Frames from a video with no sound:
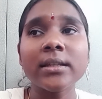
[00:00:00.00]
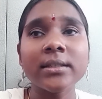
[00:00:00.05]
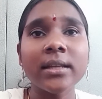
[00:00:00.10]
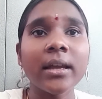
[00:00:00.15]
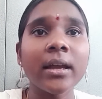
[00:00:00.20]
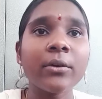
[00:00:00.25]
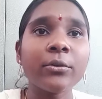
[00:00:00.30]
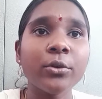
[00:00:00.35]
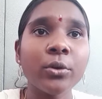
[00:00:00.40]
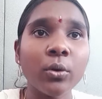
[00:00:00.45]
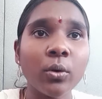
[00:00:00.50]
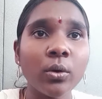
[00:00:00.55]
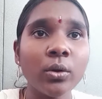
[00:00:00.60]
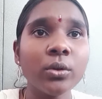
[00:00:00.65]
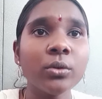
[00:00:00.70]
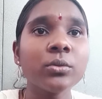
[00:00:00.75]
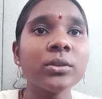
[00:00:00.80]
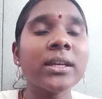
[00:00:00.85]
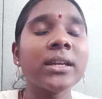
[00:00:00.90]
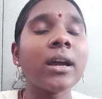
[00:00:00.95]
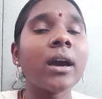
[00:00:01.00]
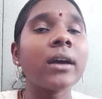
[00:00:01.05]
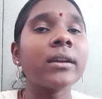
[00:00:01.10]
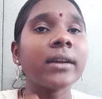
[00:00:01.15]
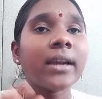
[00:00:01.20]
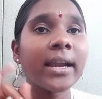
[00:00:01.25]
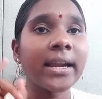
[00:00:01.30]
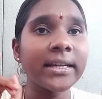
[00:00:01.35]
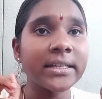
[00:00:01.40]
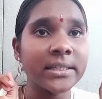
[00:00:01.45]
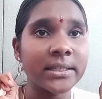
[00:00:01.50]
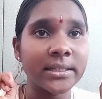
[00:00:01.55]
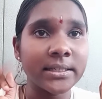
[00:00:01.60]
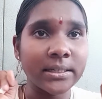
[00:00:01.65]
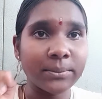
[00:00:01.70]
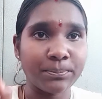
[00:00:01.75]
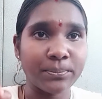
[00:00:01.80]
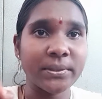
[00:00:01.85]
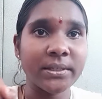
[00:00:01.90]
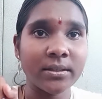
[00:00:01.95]
As I have told you, there are
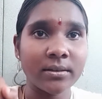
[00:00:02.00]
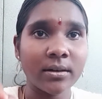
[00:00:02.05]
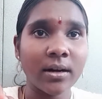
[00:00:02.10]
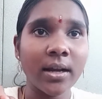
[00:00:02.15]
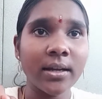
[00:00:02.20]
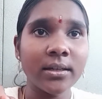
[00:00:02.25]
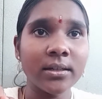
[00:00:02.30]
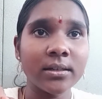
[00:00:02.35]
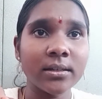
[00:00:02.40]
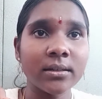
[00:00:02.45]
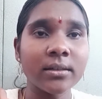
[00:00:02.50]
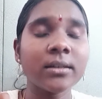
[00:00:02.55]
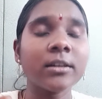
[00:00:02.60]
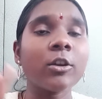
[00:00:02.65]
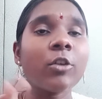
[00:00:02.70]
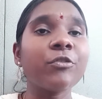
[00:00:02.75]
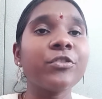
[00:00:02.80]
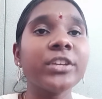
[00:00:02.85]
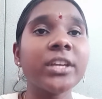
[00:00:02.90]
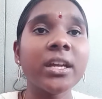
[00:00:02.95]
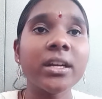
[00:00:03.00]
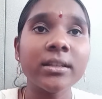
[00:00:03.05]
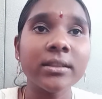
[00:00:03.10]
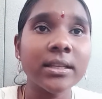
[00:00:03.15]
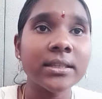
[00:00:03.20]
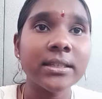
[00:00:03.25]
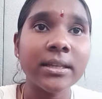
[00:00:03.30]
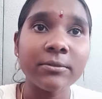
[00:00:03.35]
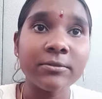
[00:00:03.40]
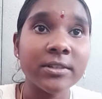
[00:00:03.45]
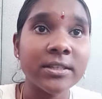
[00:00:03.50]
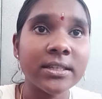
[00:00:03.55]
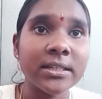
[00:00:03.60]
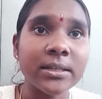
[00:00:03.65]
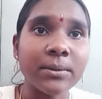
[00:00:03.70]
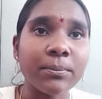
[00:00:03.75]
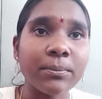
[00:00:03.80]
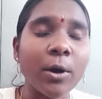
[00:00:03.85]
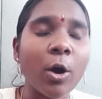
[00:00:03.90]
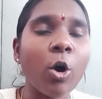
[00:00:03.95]
8 steps, right? Now we are in the
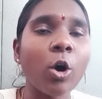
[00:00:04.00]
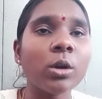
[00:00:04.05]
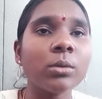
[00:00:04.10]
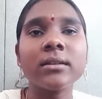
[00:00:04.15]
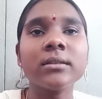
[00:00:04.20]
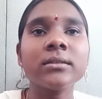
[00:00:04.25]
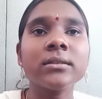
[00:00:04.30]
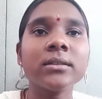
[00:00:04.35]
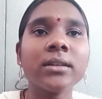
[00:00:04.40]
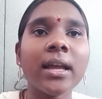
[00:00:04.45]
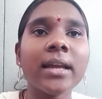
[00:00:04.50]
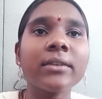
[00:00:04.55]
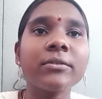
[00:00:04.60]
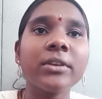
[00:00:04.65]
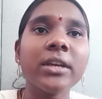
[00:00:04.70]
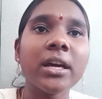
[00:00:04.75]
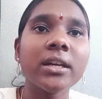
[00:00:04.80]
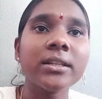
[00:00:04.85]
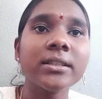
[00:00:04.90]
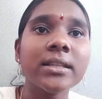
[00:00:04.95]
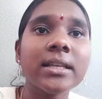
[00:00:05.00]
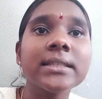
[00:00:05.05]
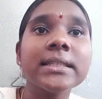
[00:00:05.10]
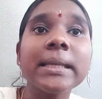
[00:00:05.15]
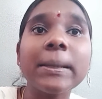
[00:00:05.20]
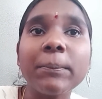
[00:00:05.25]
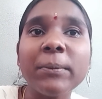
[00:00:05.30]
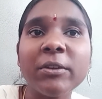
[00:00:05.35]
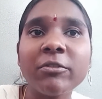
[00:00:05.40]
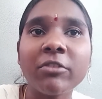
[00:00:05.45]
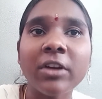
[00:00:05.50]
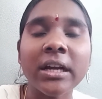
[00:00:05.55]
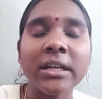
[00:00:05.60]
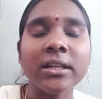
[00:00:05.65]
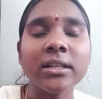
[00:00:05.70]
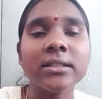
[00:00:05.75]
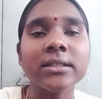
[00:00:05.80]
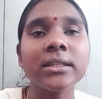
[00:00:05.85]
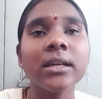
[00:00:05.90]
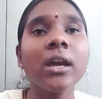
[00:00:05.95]
7th step, or like we are in the
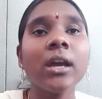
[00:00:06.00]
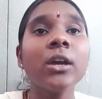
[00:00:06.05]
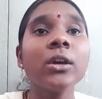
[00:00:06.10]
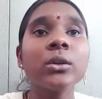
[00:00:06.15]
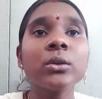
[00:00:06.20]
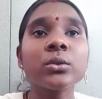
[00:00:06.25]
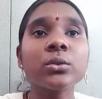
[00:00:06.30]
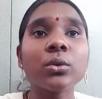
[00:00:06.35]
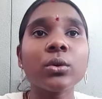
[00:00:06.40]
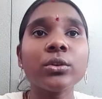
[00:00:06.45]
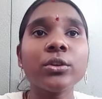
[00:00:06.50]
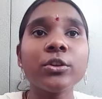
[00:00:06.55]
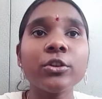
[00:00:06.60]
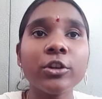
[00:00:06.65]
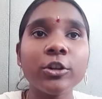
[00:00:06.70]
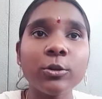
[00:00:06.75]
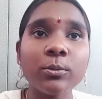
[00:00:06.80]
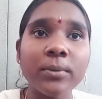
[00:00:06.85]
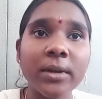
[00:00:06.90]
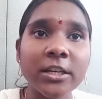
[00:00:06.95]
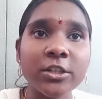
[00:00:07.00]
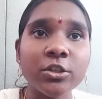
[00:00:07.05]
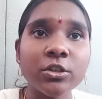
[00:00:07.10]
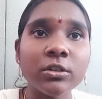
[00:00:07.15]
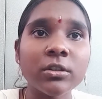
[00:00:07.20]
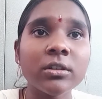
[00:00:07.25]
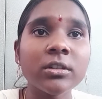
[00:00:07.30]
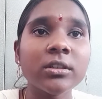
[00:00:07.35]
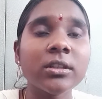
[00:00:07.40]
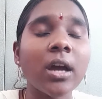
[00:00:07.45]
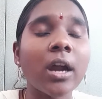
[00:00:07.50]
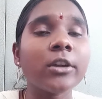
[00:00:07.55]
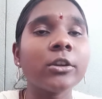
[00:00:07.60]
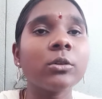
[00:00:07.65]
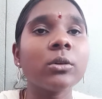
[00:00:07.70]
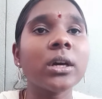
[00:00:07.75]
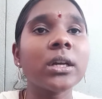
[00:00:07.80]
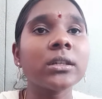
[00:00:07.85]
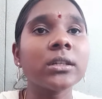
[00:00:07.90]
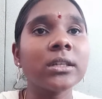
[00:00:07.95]
semi-finals. So you need to make sure that you
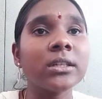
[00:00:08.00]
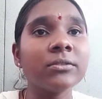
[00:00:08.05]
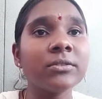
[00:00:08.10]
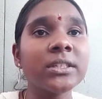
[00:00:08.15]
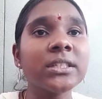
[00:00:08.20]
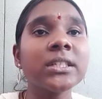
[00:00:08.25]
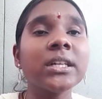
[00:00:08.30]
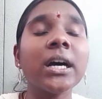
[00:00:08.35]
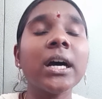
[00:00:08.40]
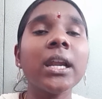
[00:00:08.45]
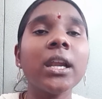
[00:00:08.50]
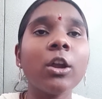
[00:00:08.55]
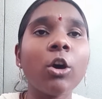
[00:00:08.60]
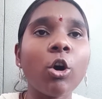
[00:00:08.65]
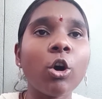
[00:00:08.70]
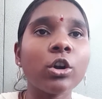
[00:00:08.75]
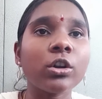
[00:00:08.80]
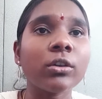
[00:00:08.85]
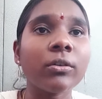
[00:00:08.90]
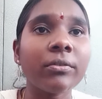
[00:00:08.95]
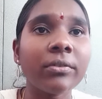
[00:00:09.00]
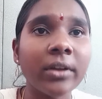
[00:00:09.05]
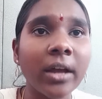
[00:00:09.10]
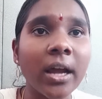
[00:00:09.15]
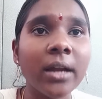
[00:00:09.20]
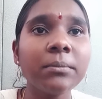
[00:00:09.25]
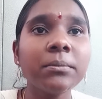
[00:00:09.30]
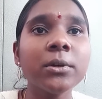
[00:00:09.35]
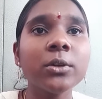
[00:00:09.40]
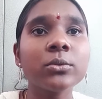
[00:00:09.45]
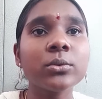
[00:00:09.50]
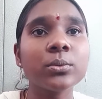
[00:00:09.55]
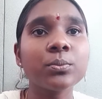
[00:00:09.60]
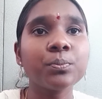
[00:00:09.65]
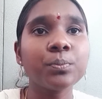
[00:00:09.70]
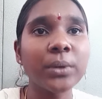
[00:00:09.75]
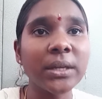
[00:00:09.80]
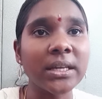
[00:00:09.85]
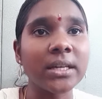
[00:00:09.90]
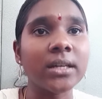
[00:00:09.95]
are giving a lot of time to
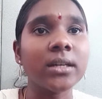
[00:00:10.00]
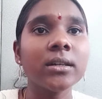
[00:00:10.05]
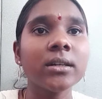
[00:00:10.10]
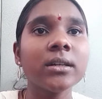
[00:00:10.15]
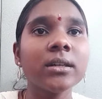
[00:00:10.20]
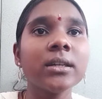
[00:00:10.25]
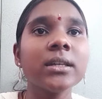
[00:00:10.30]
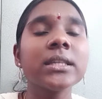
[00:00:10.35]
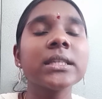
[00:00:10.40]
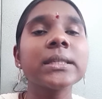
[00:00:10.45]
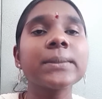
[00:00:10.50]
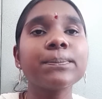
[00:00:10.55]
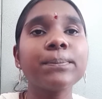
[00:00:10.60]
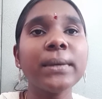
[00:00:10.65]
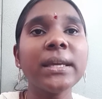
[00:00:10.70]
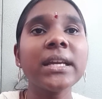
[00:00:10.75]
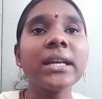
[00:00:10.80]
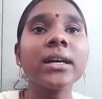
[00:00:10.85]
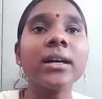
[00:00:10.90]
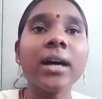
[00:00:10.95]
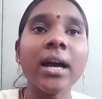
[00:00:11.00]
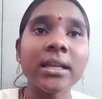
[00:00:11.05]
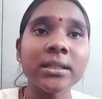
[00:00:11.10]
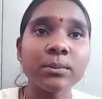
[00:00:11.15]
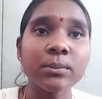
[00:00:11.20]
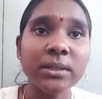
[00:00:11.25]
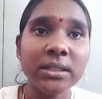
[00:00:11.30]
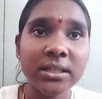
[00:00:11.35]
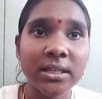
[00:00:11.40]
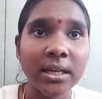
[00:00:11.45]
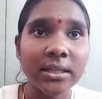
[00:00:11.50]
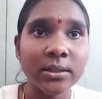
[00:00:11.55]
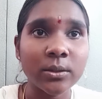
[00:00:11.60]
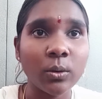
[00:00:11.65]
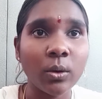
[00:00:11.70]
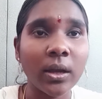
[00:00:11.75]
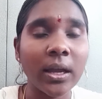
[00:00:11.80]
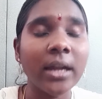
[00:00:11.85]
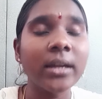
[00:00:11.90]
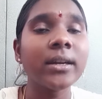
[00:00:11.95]
speak. Speak as much as
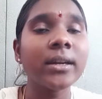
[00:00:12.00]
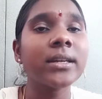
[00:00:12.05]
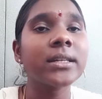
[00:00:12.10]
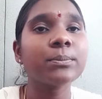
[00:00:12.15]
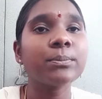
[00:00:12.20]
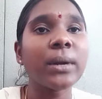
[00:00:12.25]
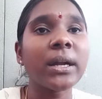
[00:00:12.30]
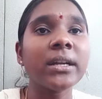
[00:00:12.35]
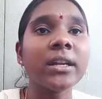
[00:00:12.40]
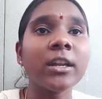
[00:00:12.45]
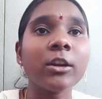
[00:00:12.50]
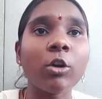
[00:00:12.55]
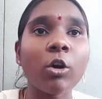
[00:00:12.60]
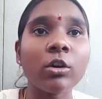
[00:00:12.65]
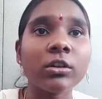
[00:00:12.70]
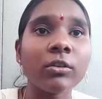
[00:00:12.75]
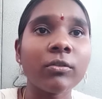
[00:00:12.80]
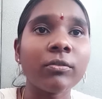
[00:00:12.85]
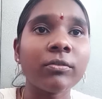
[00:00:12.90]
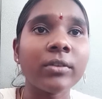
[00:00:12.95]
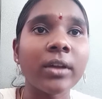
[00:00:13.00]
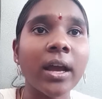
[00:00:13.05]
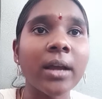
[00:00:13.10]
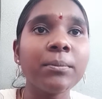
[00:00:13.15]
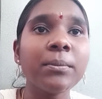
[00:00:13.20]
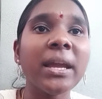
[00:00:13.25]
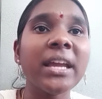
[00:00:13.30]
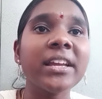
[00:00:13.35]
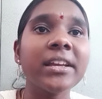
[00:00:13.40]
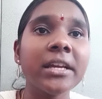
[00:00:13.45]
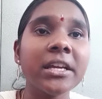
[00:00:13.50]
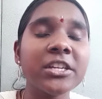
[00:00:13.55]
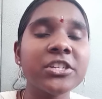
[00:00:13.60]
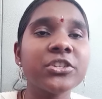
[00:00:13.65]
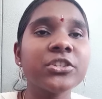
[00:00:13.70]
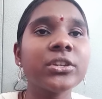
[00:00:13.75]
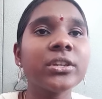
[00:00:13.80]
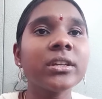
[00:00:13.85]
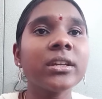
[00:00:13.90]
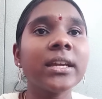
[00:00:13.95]
you can and spend a lot of time
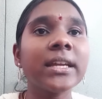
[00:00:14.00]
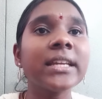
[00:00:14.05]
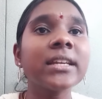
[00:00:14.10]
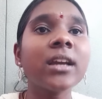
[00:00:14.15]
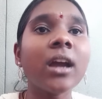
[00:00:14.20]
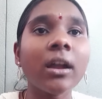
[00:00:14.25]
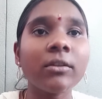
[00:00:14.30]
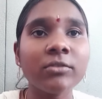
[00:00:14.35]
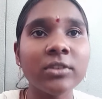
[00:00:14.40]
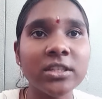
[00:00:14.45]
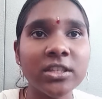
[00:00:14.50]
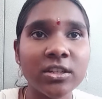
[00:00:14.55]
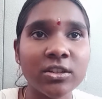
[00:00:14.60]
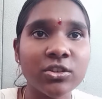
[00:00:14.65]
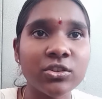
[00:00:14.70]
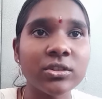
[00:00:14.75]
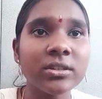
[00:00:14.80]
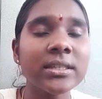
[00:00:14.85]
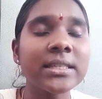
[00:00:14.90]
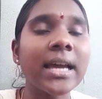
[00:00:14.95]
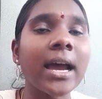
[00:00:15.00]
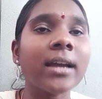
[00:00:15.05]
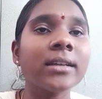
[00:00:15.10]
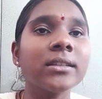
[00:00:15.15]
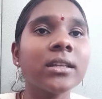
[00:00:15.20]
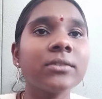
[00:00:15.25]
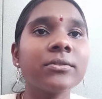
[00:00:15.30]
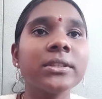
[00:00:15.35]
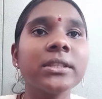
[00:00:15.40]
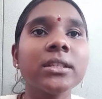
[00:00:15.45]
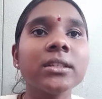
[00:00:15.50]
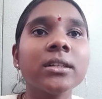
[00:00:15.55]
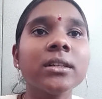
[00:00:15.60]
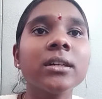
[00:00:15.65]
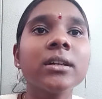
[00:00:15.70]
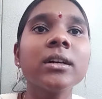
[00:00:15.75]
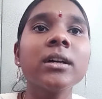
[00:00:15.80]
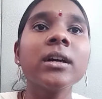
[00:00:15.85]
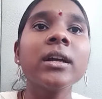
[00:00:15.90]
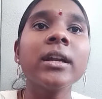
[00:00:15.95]
engaging in conversations either with the
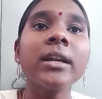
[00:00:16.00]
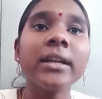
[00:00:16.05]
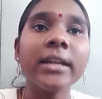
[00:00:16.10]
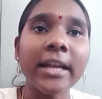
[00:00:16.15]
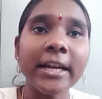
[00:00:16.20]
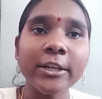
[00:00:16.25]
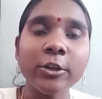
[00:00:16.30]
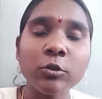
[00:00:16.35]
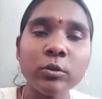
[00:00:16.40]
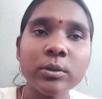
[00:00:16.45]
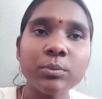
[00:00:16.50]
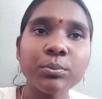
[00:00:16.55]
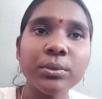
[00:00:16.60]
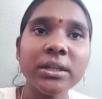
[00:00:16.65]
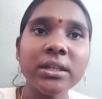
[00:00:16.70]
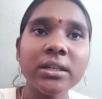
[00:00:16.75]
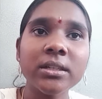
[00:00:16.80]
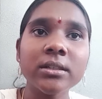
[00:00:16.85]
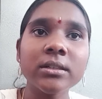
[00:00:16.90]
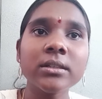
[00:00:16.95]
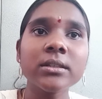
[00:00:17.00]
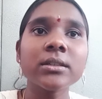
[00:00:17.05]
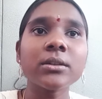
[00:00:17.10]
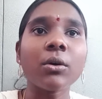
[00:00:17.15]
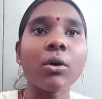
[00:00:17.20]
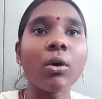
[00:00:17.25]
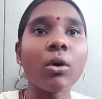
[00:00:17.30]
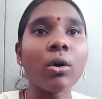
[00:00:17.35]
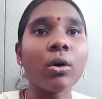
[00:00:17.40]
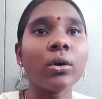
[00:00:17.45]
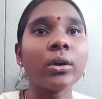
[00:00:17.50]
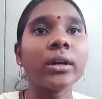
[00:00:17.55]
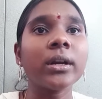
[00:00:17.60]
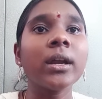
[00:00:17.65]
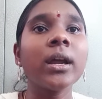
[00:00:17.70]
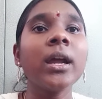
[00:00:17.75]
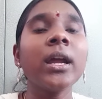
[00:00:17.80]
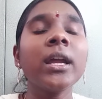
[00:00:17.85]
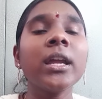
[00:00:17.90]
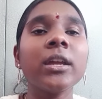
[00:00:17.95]
native speakers, or
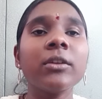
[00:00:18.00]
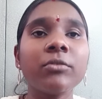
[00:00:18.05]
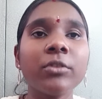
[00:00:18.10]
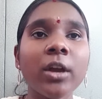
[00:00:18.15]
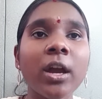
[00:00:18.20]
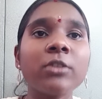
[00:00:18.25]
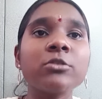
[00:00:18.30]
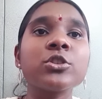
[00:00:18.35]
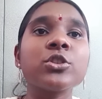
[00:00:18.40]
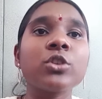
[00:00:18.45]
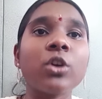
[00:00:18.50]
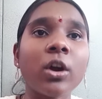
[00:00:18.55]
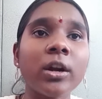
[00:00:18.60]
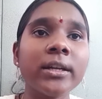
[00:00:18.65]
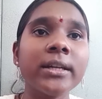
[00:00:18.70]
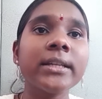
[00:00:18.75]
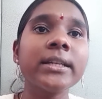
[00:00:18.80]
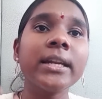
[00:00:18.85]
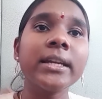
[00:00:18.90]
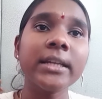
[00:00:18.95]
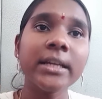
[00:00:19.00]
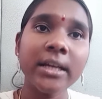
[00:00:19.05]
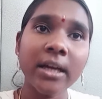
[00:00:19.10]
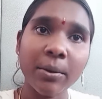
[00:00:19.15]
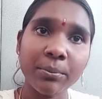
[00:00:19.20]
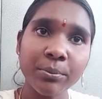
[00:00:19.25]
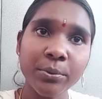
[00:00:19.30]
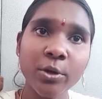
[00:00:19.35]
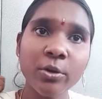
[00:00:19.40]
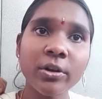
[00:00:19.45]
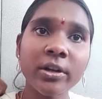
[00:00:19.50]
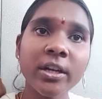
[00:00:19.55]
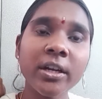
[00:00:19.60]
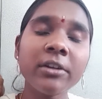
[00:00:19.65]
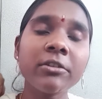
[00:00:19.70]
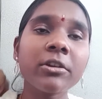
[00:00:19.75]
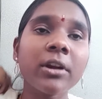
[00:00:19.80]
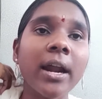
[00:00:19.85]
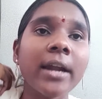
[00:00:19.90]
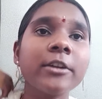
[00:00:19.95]
if you have joined in any community,
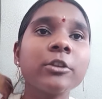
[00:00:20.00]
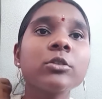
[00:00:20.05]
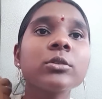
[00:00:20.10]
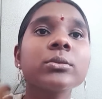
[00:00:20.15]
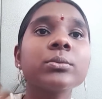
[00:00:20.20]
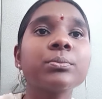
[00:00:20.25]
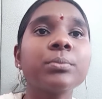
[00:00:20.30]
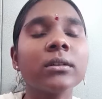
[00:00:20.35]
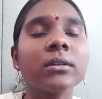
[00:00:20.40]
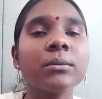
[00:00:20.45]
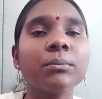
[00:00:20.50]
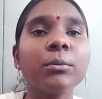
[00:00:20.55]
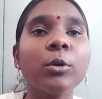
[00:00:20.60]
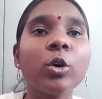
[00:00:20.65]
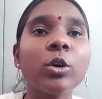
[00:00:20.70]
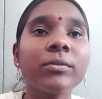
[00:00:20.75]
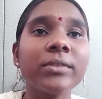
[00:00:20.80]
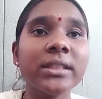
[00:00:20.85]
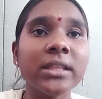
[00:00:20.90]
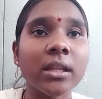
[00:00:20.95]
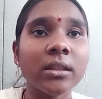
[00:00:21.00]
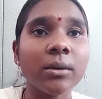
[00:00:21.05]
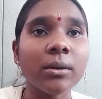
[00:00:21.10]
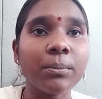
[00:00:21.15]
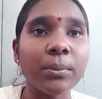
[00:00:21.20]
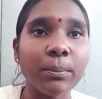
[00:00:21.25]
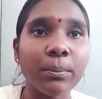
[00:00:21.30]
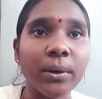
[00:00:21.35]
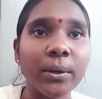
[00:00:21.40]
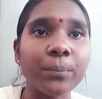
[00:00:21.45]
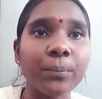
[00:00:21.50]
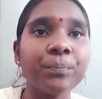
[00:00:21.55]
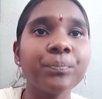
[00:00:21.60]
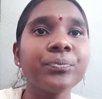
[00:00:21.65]
try to speak more with other people.